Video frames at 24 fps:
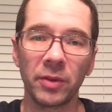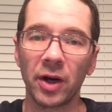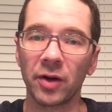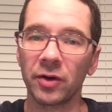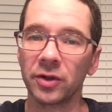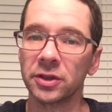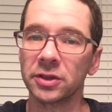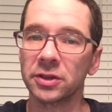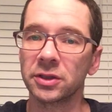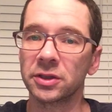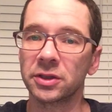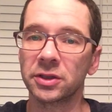
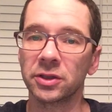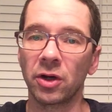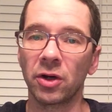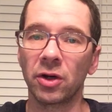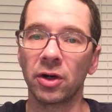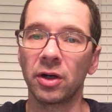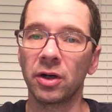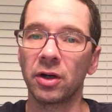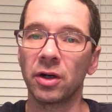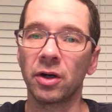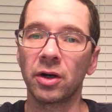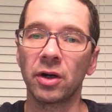areas
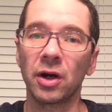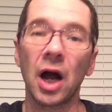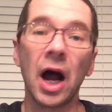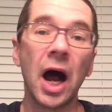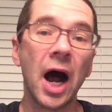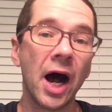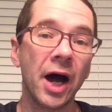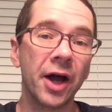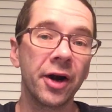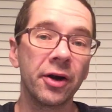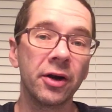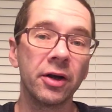are
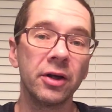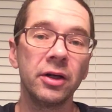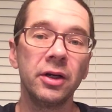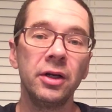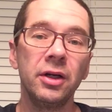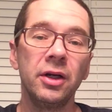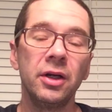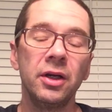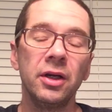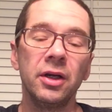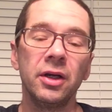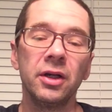hotter,
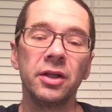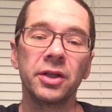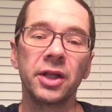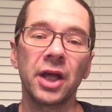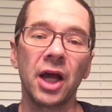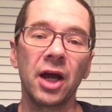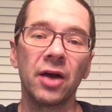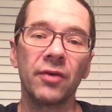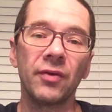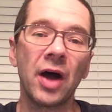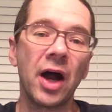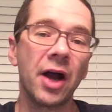they
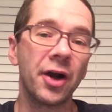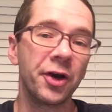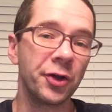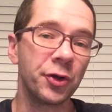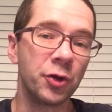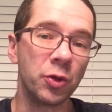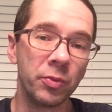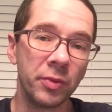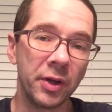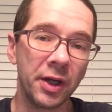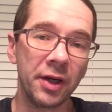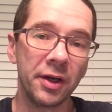have higher
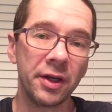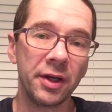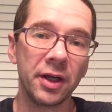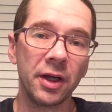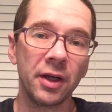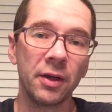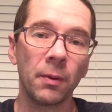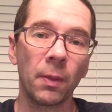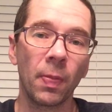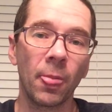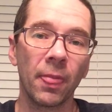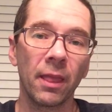humidity.